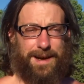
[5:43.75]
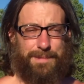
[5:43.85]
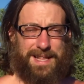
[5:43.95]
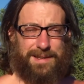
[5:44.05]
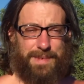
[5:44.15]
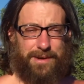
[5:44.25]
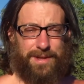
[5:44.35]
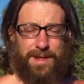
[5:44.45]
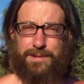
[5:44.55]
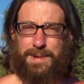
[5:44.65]
I'm meant to be
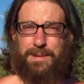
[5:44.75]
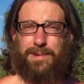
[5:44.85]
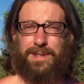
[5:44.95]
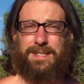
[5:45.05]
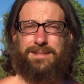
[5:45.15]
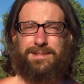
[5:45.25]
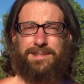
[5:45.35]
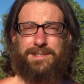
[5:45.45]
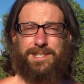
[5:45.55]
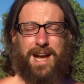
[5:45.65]
with other people and
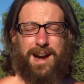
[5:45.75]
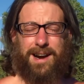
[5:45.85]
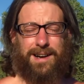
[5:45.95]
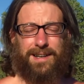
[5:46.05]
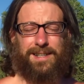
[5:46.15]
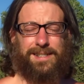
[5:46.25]
share